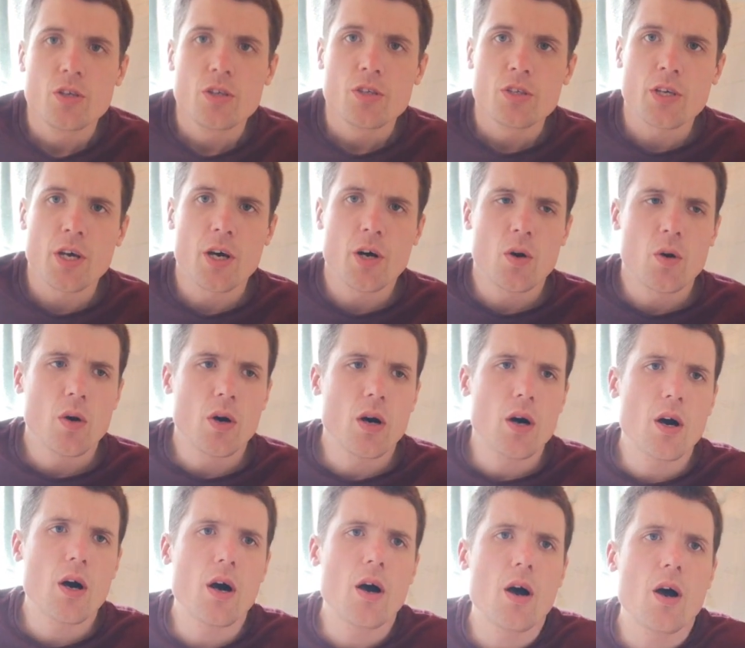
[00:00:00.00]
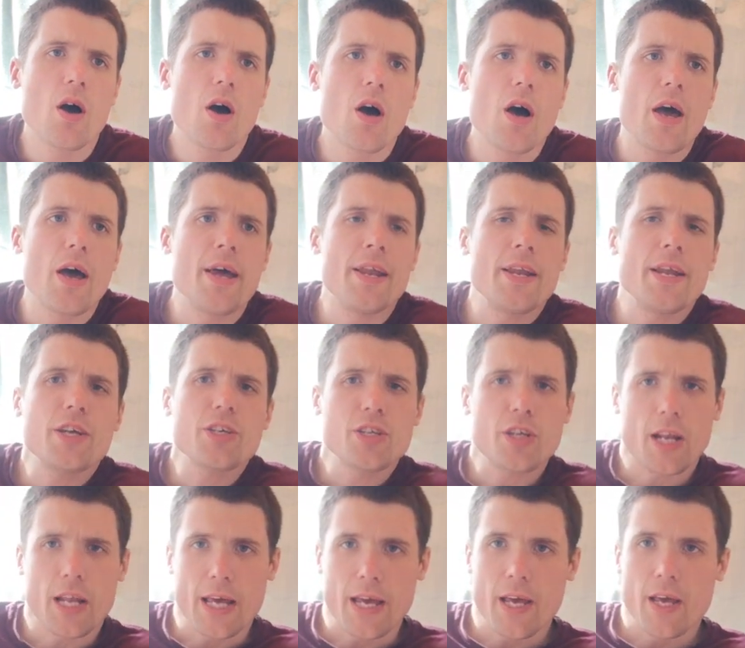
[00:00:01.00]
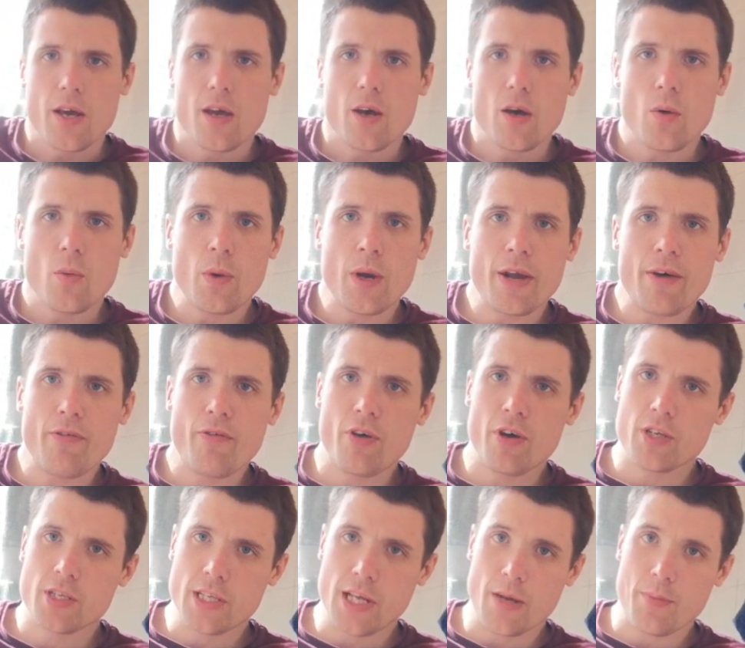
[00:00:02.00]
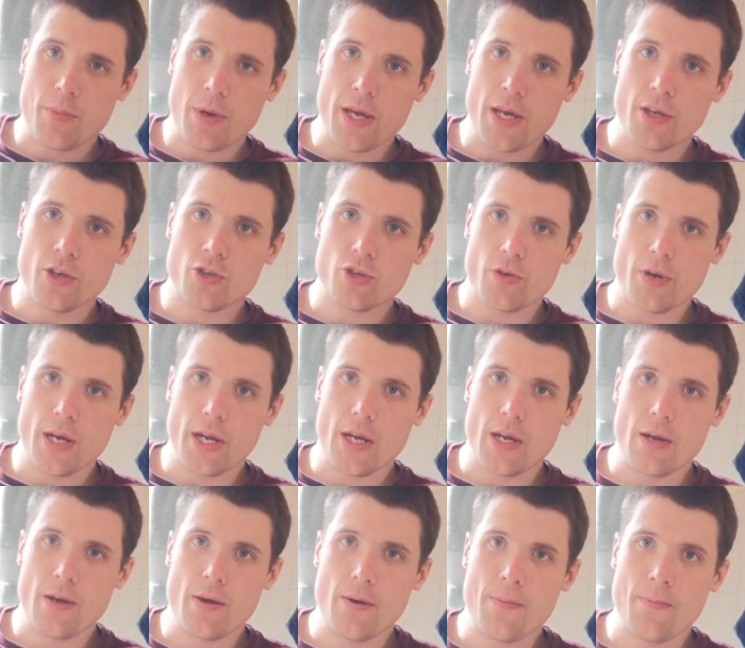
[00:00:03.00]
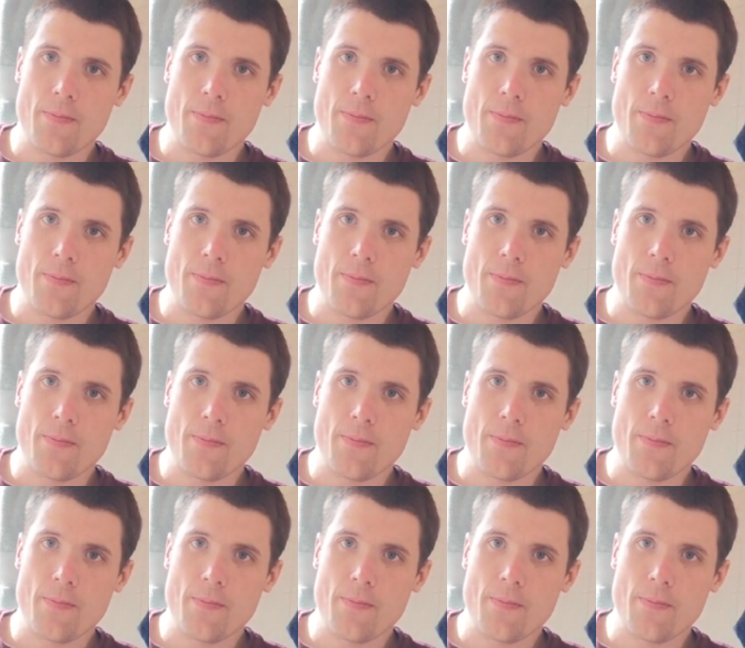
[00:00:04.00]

So initially, when I first had my injury,